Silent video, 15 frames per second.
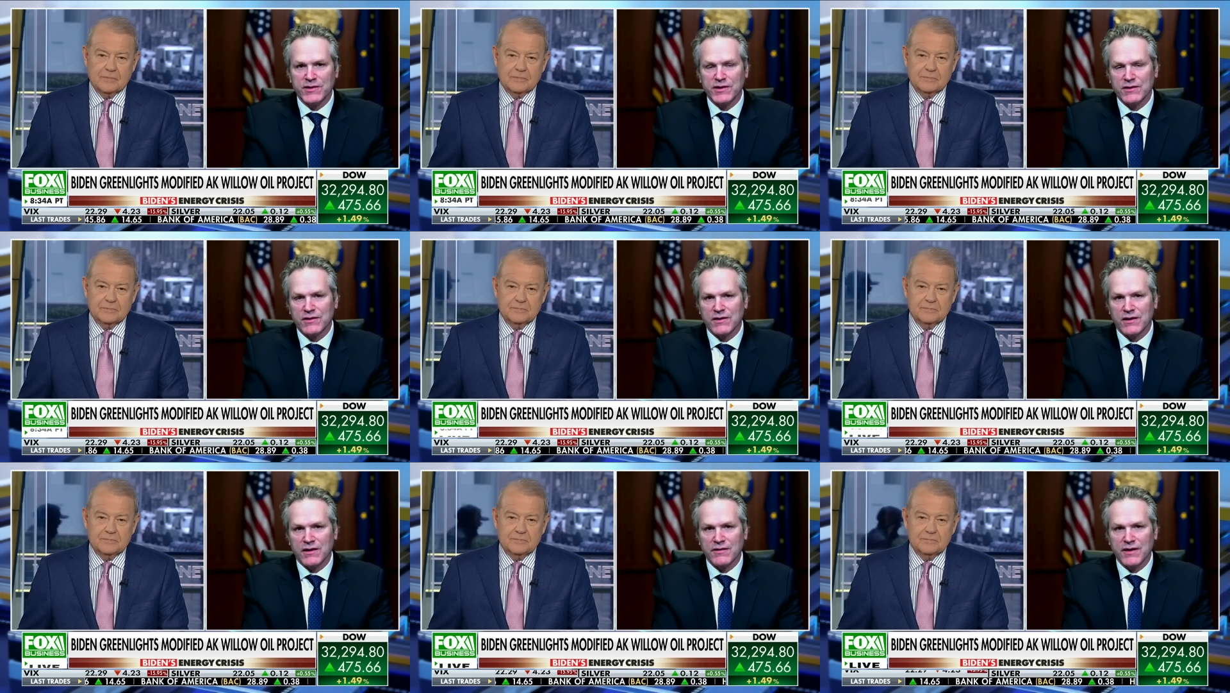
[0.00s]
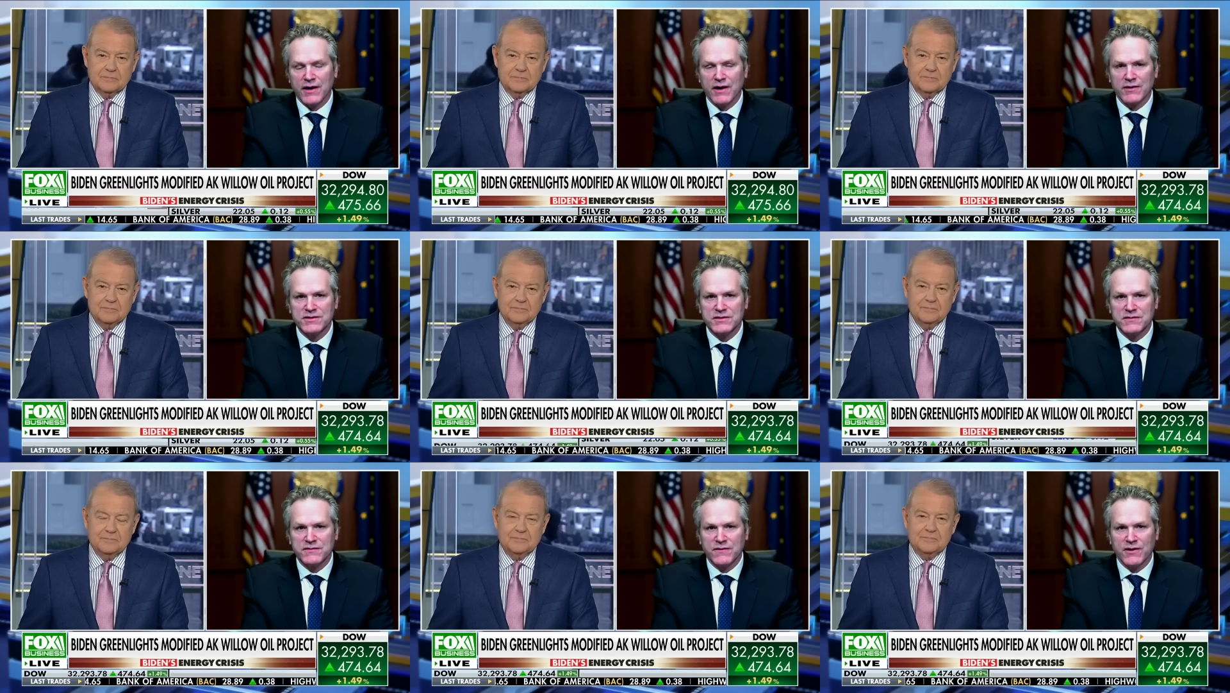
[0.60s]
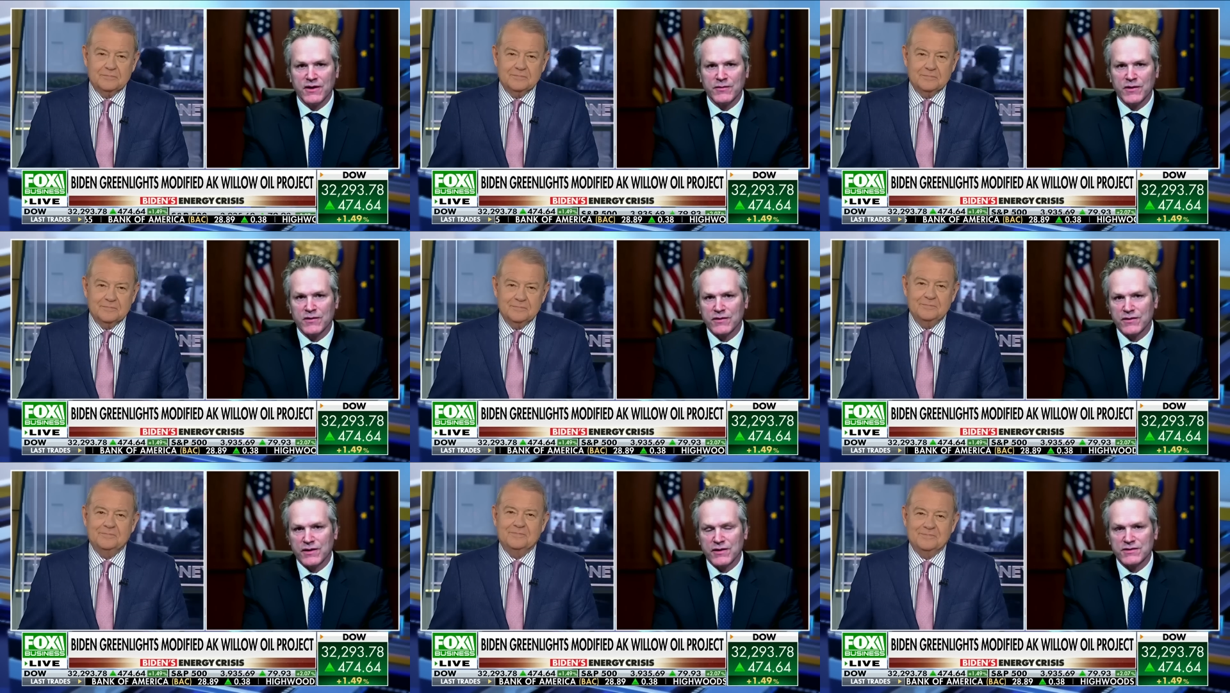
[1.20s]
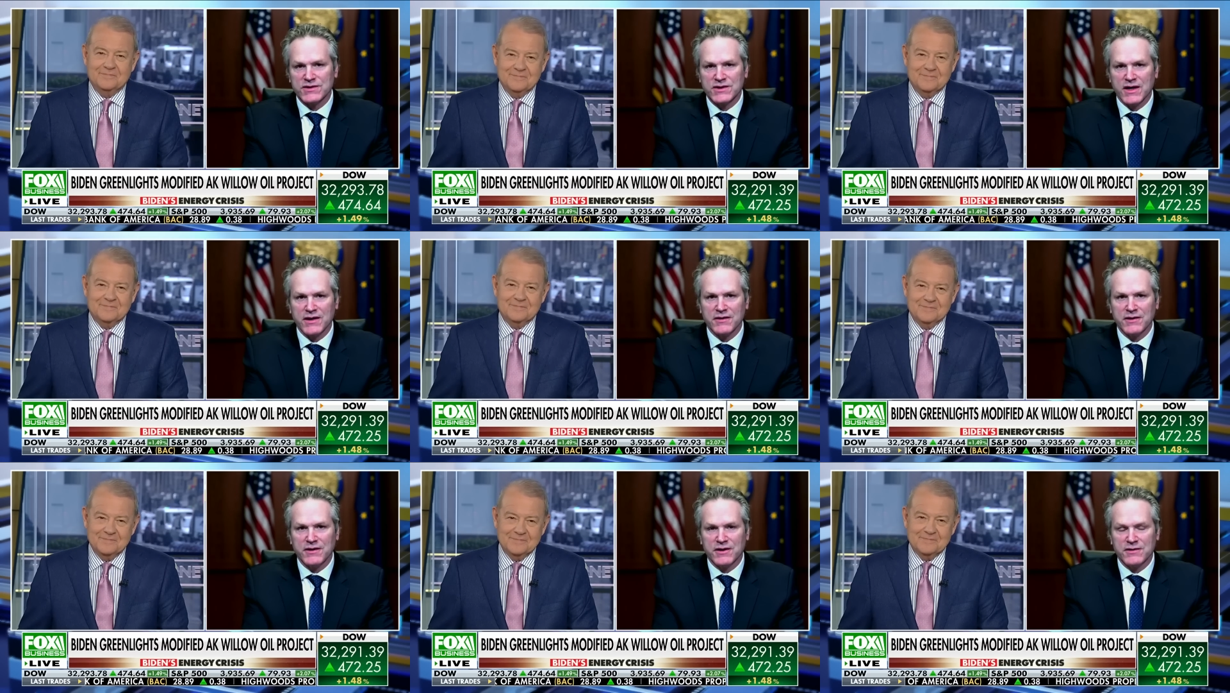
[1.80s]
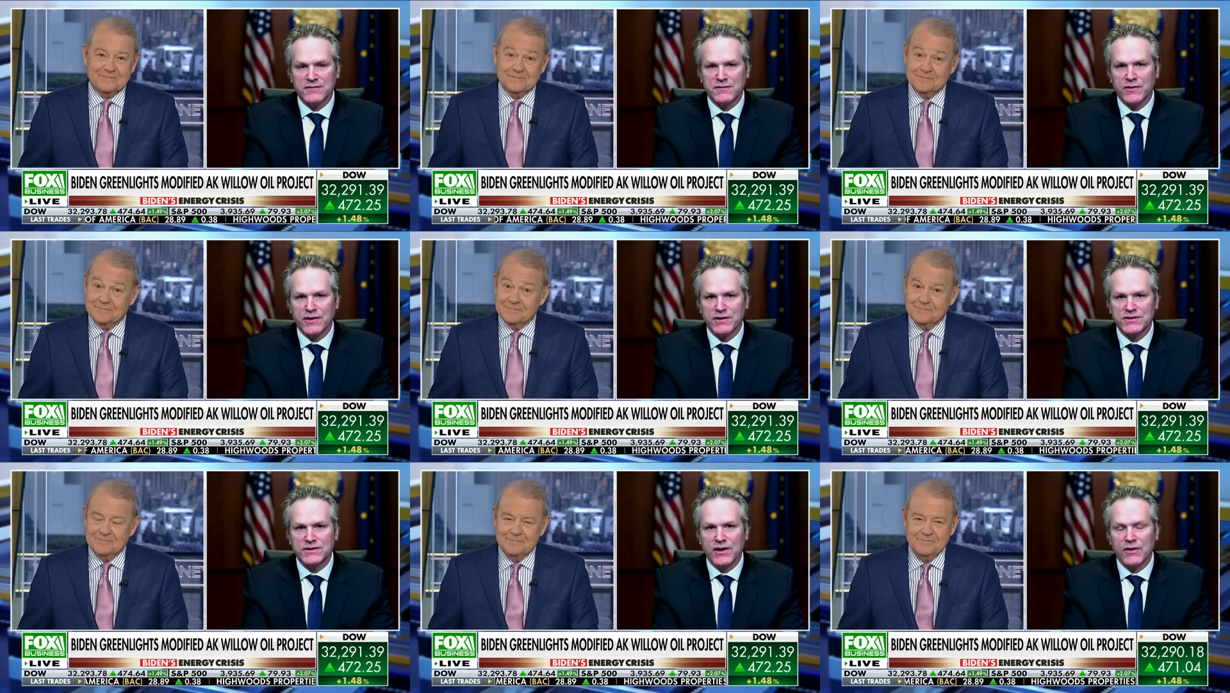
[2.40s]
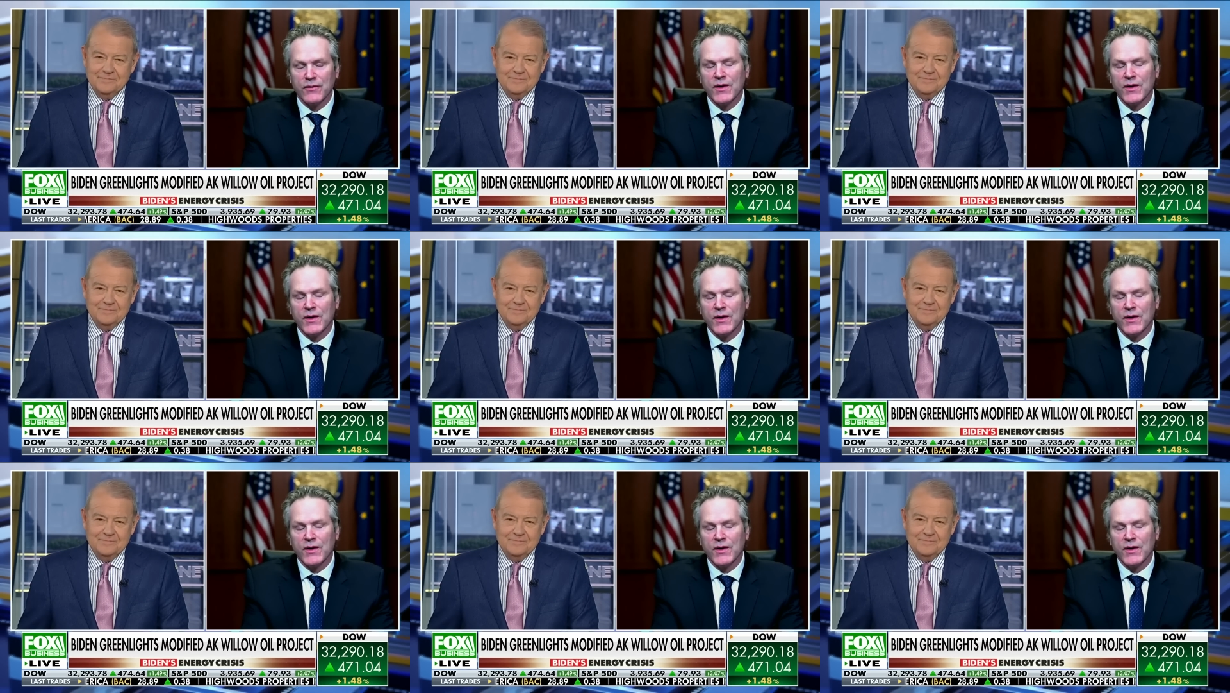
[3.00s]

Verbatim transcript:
Speaker 1: the car, the house, the farm, go to the other side of the uh, divorce. So